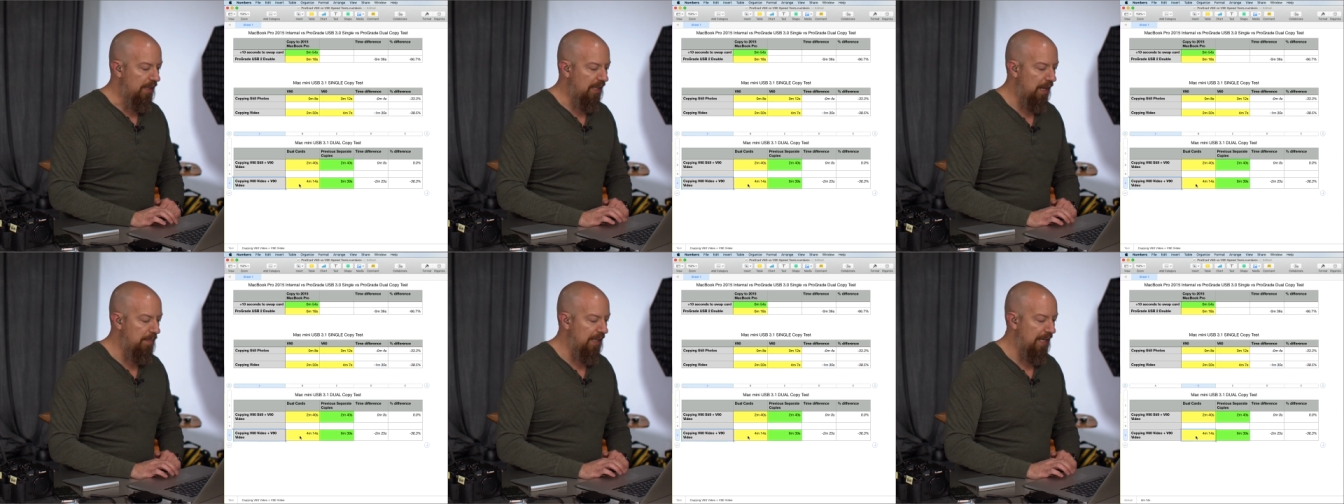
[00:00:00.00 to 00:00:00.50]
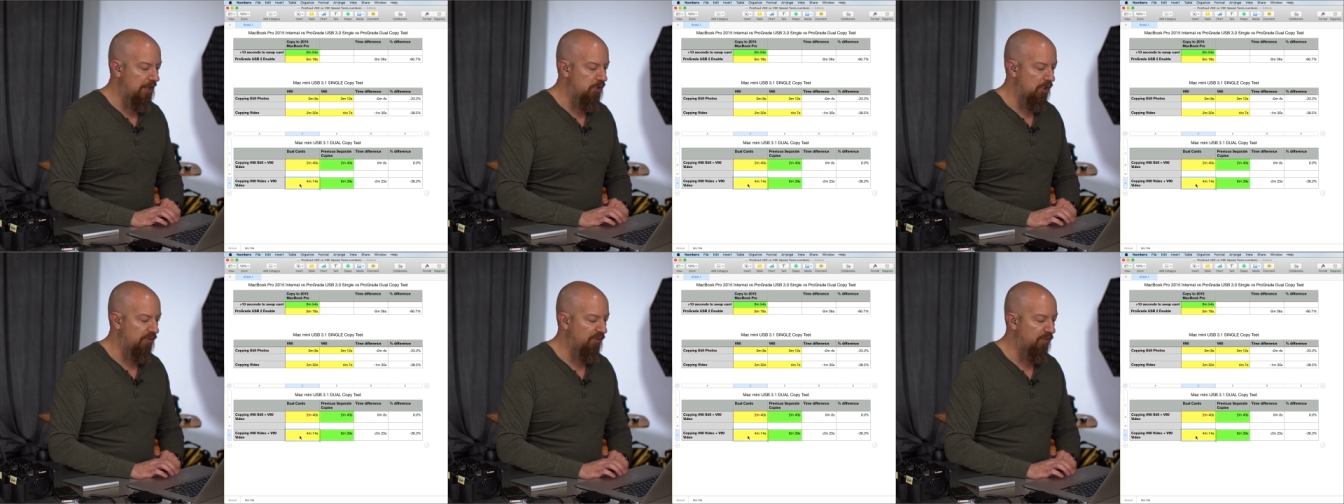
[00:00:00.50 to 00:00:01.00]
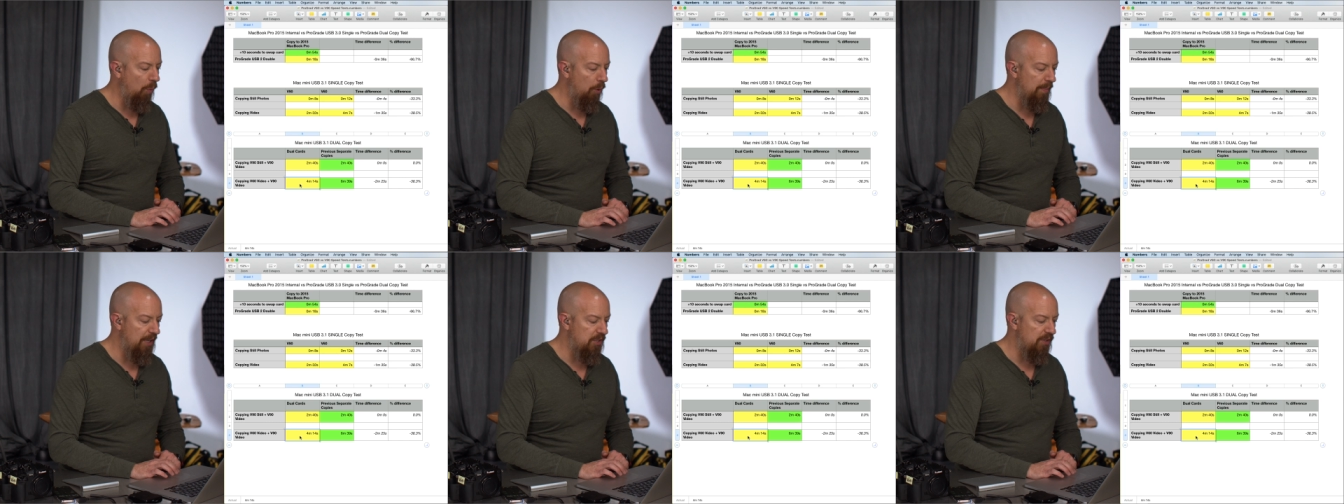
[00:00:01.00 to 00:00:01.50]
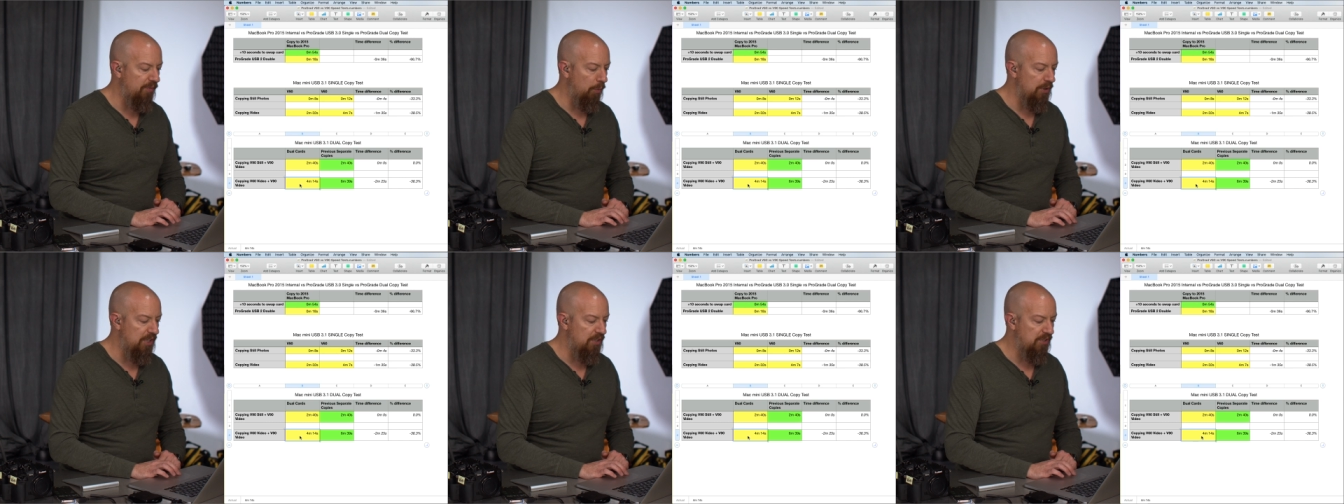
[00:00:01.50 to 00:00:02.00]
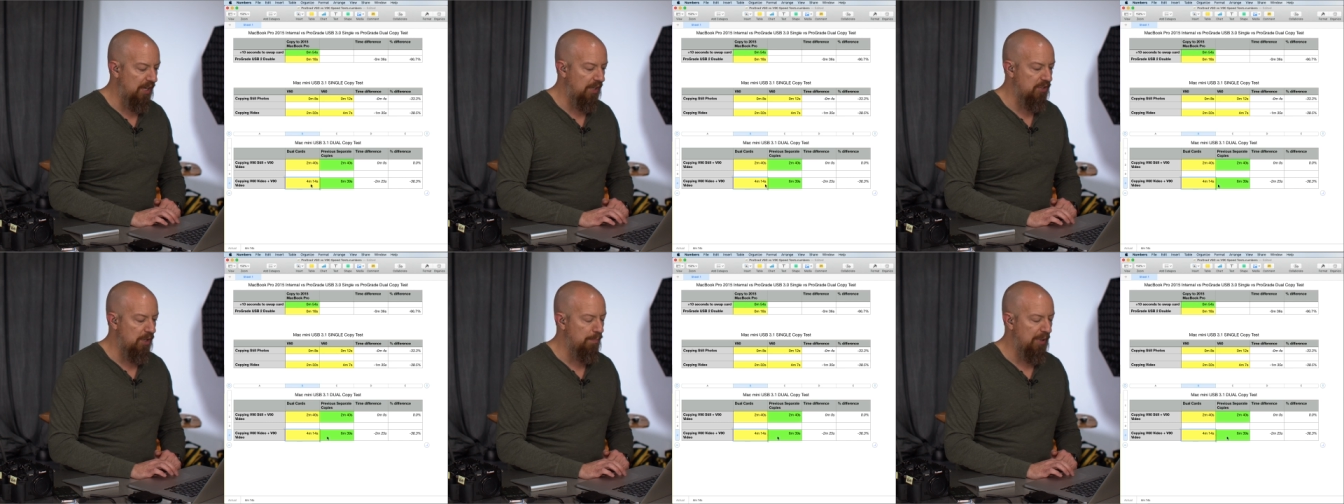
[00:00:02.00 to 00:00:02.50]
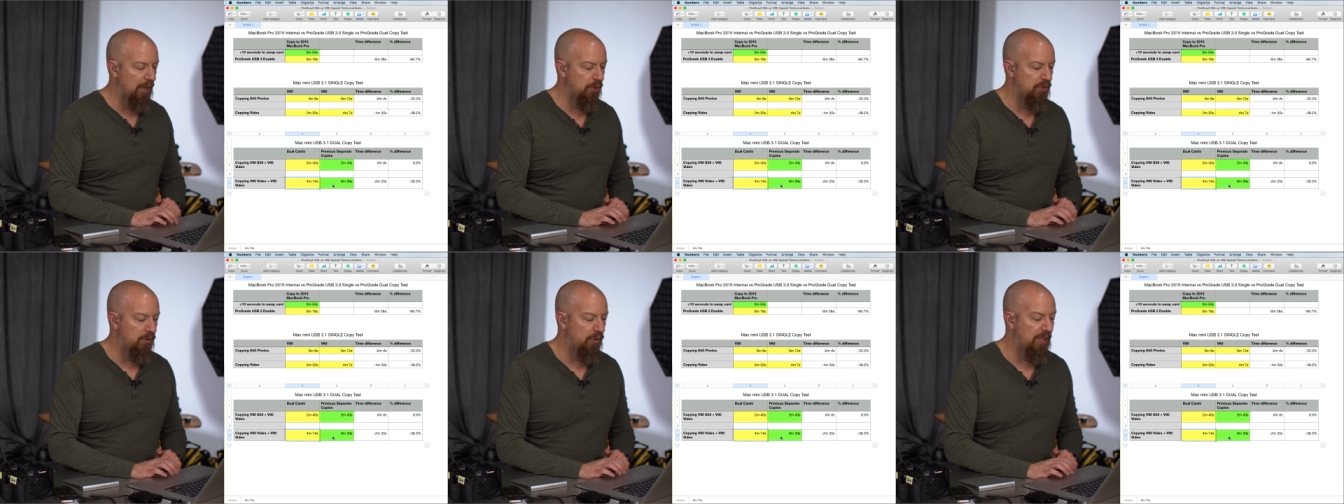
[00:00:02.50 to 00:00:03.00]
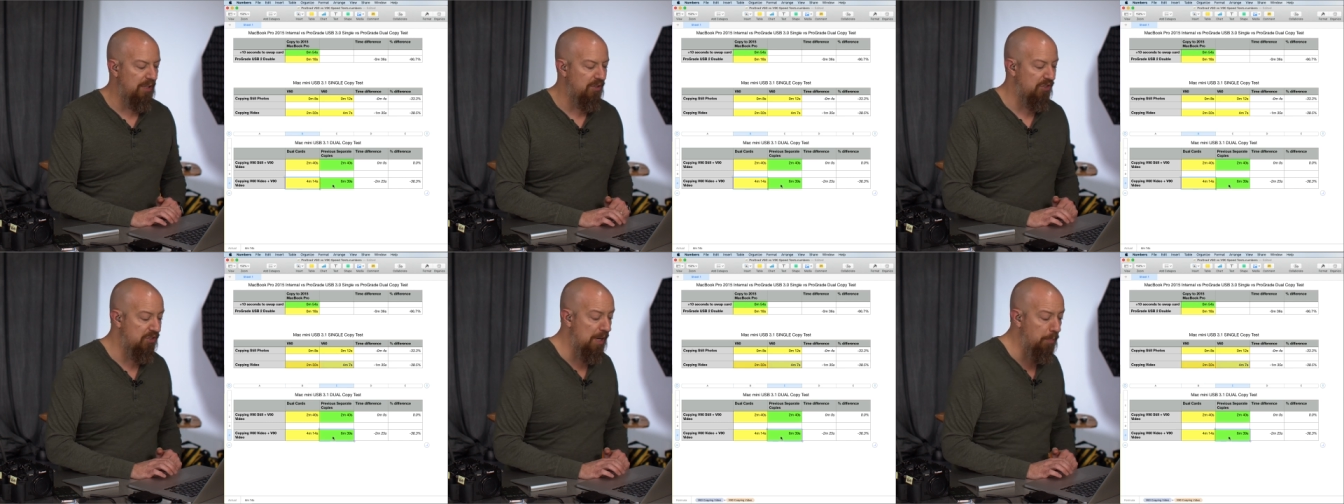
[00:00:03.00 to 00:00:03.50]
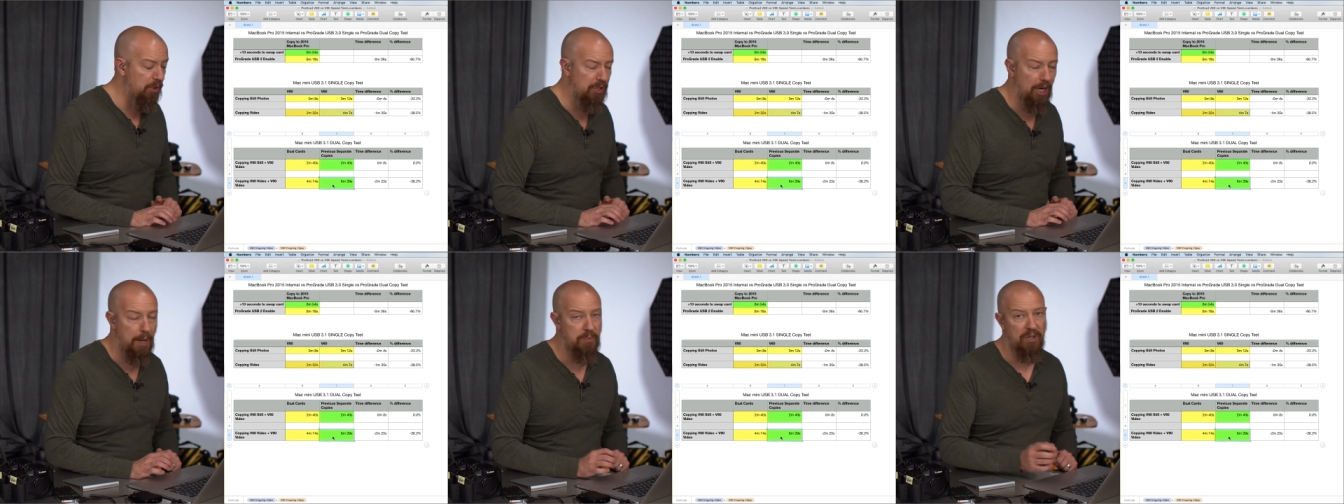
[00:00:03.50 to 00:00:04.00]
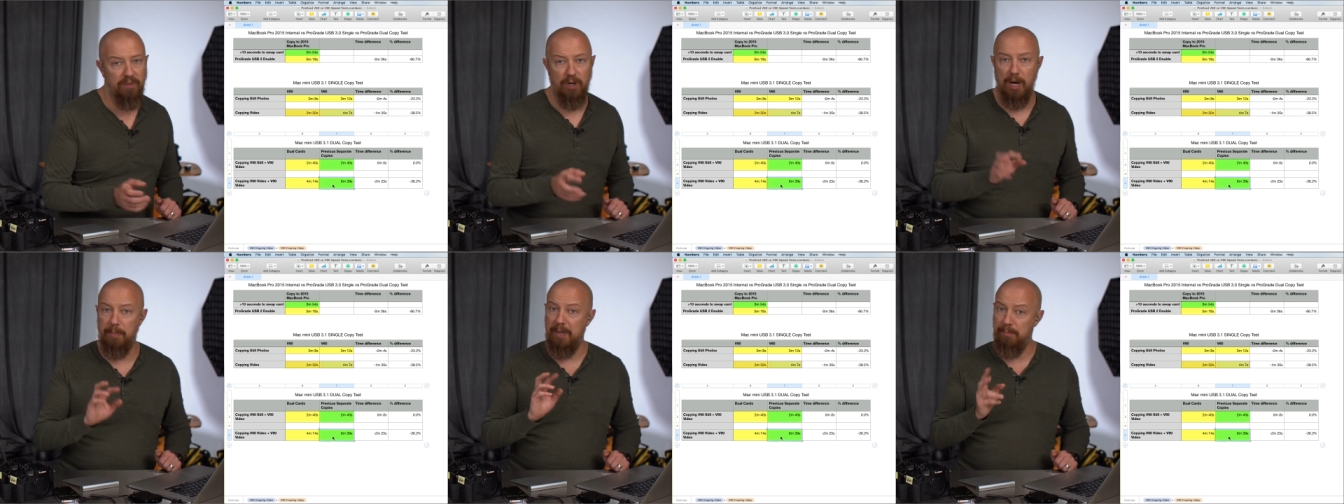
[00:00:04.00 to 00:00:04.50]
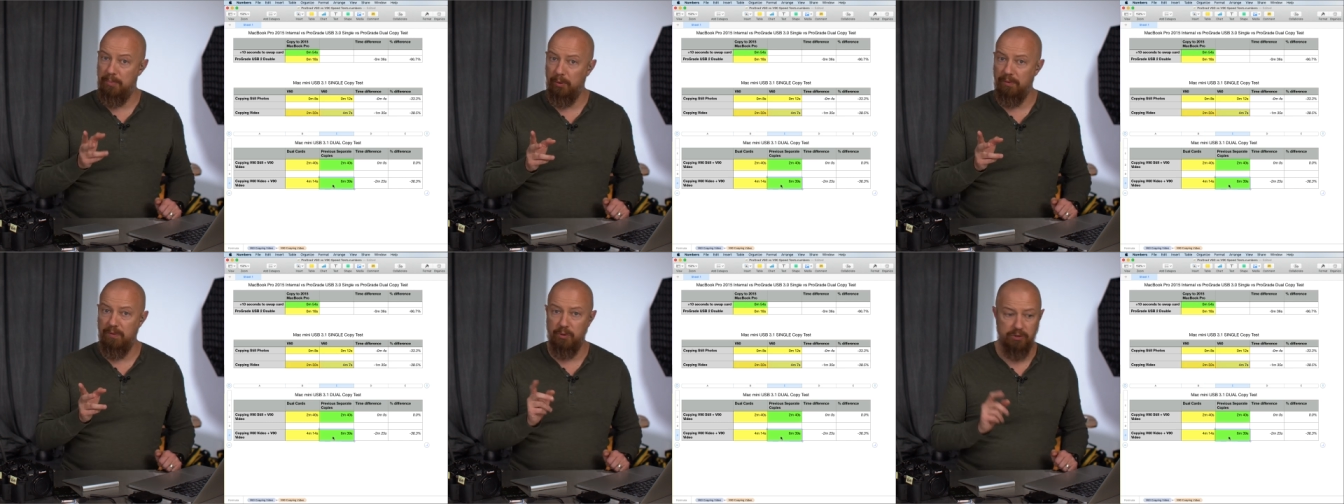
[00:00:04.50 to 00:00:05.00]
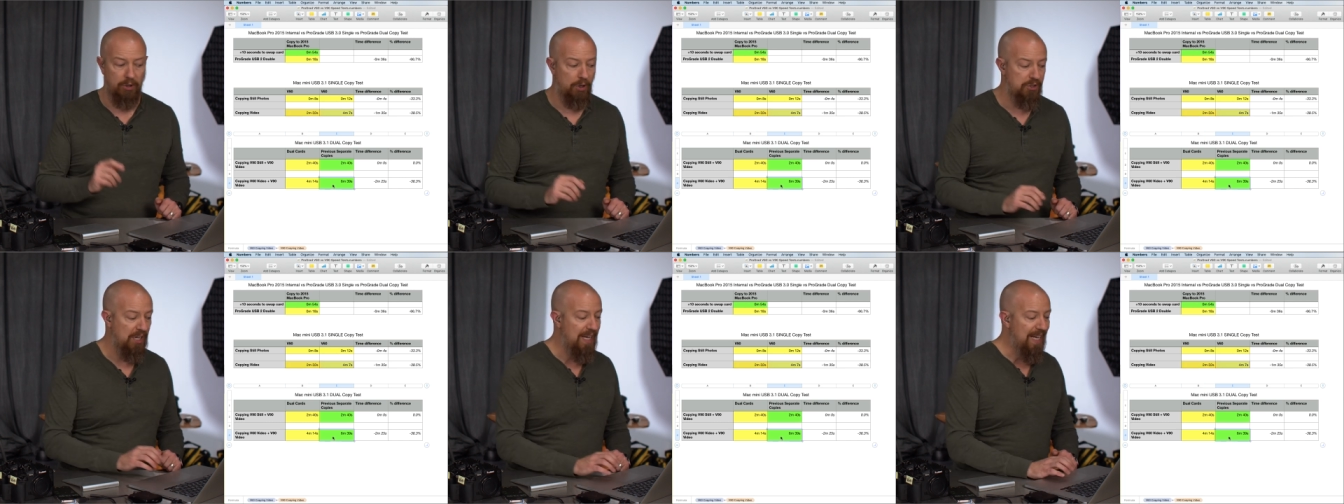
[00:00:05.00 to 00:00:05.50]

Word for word: came in at just 4 minutes and 14 seconds compared to the separate times of copying both of those cards